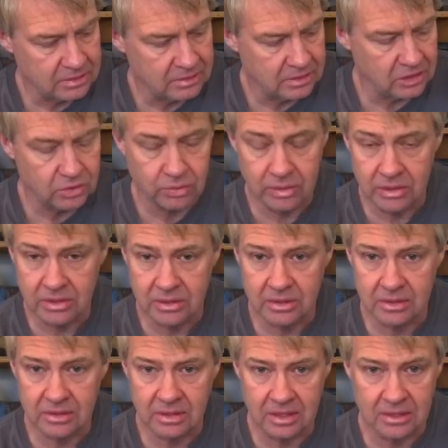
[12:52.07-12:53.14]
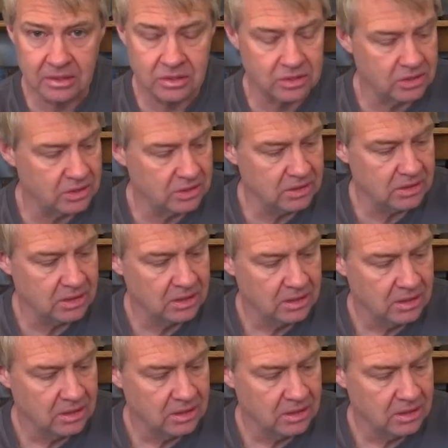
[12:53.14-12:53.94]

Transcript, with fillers: T26SG.